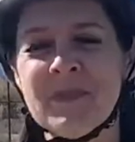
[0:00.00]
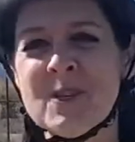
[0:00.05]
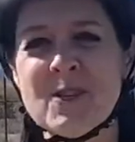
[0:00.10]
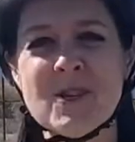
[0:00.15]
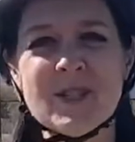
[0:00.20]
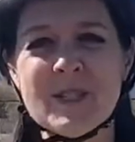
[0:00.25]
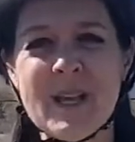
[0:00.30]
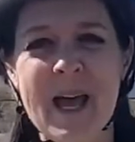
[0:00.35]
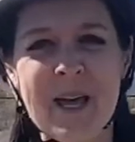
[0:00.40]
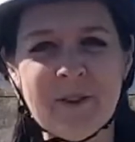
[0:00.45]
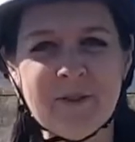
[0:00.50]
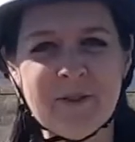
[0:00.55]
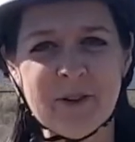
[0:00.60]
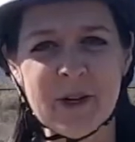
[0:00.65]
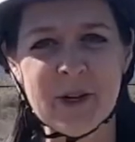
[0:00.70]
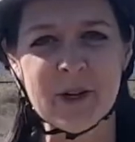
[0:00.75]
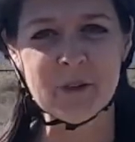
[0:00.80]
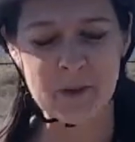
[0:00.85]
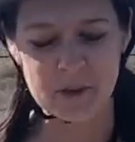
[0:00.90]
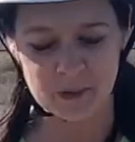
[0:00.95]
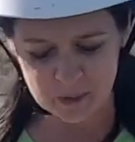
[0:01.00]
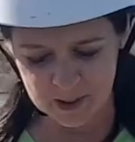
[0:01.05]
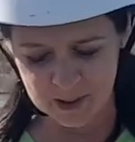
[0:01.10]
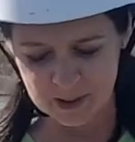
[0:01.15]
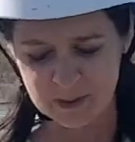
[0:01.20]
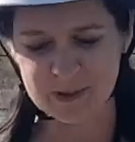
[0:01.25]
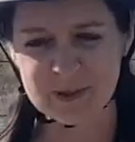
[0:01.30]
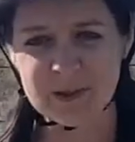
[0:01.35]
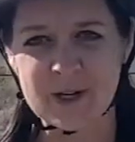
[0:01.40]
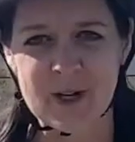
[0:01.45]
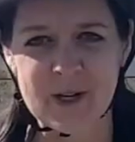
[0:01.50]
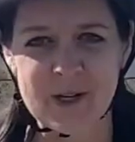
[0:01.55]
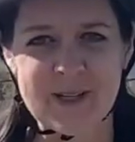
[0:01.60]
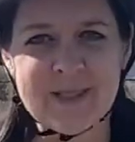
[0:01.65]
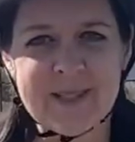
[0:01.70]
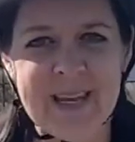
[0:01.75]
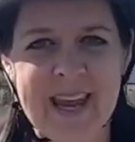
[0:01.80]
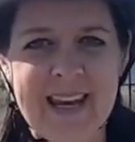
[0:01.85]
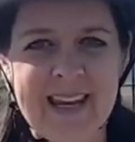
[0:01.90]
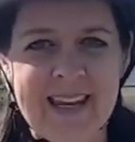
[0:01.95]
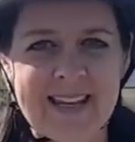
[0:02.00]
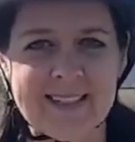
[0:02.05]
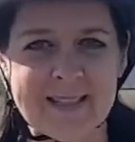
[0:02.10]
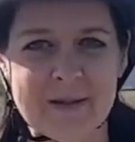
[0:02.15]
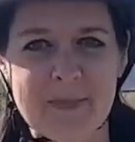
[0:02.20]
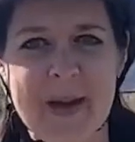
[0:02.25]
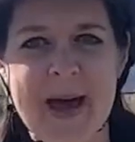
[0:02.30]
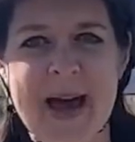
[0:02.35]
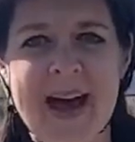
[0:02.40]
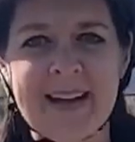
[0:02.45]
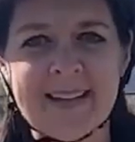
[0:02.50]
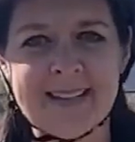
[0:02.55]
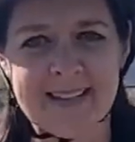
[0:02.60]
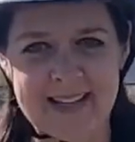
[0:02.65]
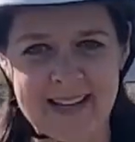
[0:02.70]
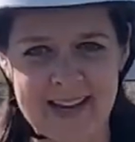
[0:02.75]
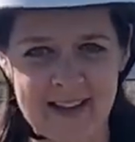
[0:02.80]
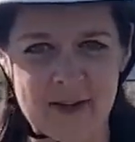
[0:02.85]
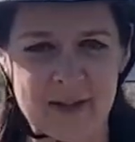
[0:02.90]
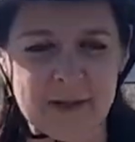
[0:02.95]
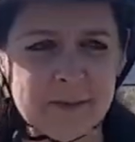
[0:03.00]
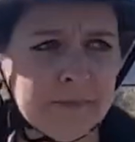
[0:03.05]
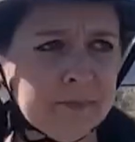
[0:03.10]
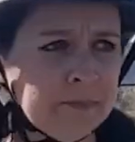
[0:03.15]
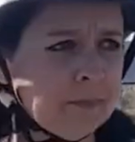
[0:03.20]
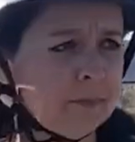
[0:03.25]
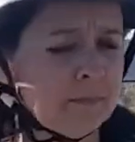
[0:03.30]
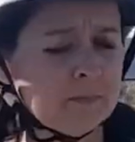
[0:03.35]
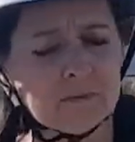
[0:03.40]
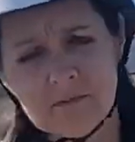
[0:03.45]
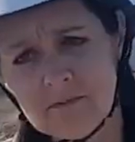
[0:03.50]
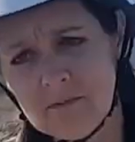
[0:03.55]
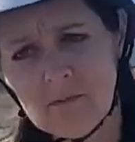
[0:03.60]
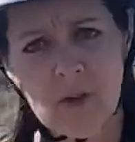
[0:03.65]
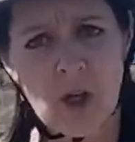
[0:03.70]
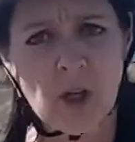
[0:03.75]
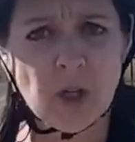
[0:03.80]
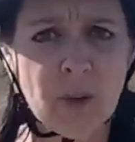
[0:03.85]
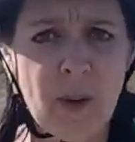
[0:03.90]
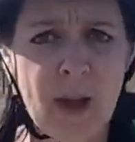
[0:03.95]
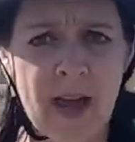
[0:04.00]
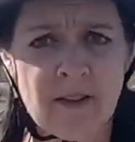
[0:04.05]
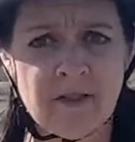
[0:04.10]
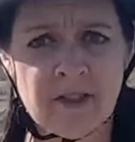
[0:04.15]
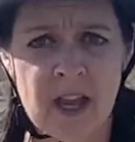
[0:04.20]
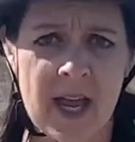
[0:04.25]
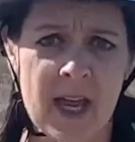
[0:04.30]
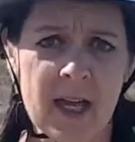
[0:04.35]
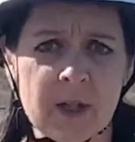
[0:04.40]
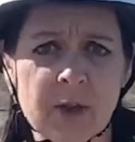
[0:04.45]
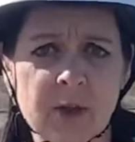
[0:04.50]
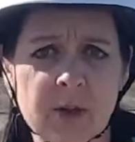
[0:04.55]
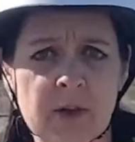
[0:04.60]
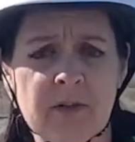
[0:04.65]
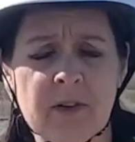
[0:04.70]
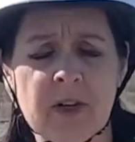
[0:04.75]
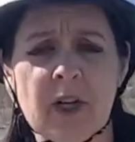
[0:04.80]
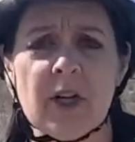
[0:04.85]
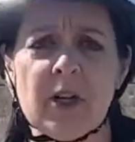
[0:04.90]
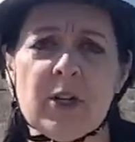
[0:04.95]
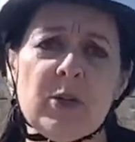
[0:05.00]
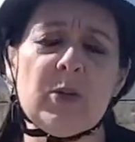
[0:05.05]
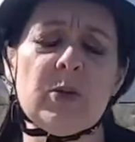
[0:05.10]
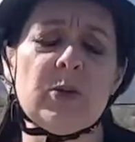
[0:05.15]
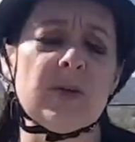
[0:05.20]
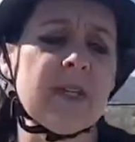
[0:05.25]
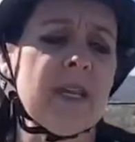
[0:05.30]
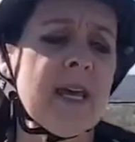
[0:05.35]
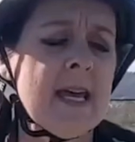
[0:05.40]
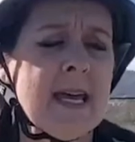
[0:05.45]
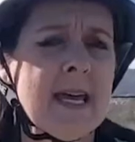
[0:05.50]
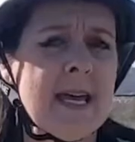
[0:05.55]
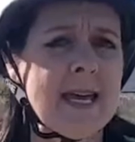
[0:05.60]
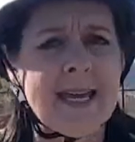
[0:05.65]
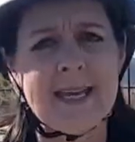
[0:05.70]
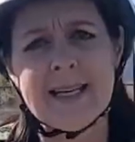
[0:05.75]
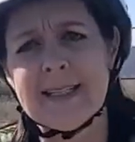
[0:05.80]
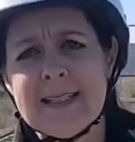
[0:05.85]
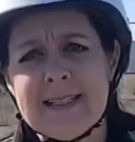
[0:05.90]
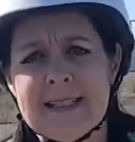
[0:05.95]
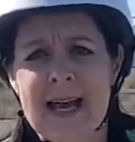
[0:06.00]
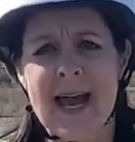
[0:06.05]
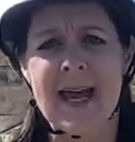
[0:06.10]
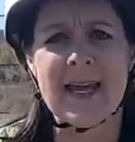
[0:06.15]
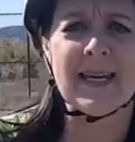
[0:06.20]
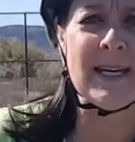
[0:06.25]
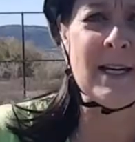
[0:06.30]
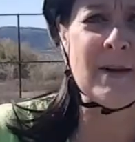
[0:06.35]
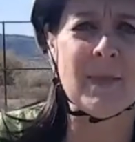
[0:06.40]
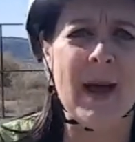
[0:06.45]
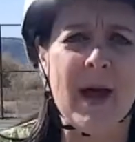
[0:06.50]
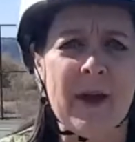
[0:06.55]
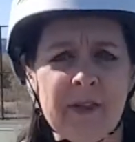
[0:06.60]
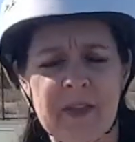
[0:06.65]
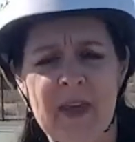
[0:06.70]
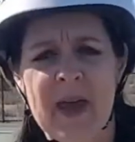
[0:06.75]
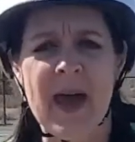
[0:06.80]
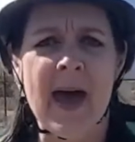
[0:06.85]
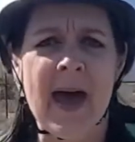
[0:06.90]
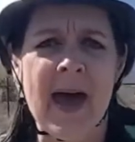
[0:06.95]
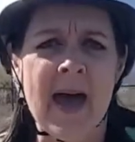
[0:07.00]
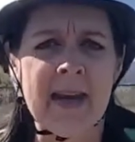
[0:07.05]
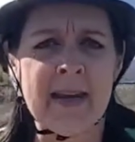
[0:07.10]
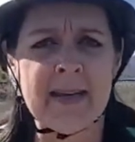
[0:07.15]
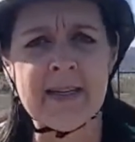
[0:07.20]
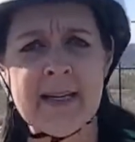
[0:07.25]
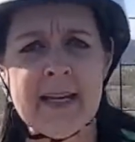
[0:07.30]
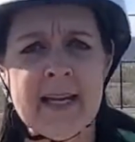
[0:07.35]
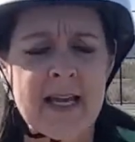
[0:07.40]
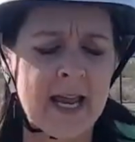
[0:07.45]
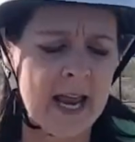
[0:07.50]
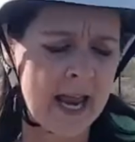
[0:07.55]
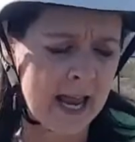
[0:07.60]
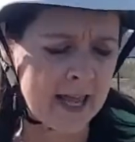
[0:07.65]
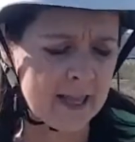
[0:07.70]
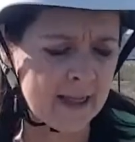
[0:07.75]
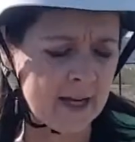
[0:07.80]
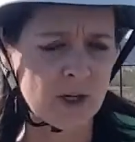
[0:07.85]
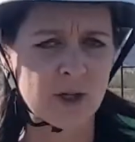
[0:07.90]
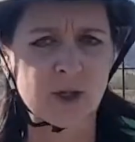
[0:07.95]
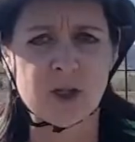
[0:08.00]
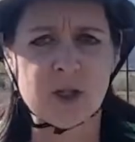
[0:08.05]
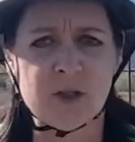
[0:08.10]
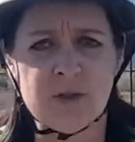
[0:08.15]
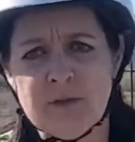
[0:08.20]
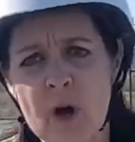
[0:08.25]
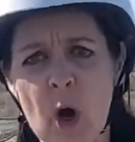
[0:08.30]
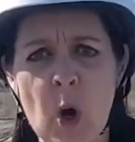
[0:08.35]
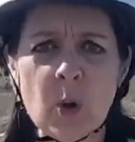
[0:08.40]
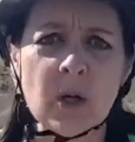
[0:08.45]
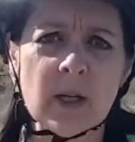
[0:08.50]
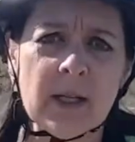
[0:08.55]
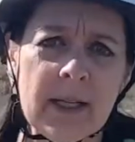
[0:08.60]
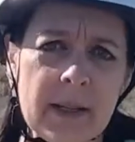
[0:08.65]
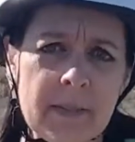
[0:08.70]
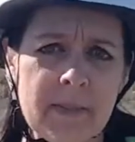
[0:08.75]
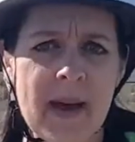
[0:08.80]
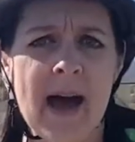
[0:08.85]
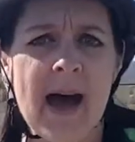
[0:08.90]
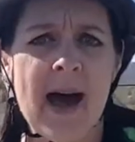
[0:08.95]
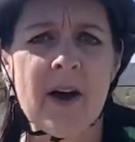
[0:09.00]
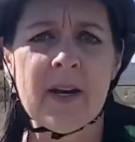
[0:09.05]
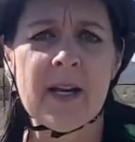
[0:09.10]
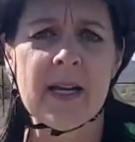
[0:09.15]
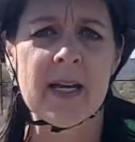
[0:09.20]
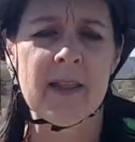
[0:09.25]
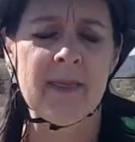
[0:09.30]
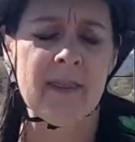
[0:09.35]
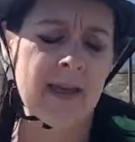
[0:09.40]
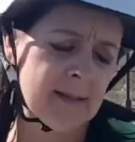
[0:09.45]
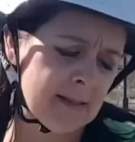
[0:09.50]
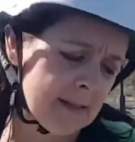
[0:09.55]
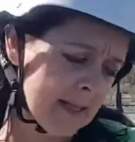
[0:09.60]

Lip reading: just like for when we started skating as a pack together, you have the extrovert who's excited about that and they're just vocal about it and they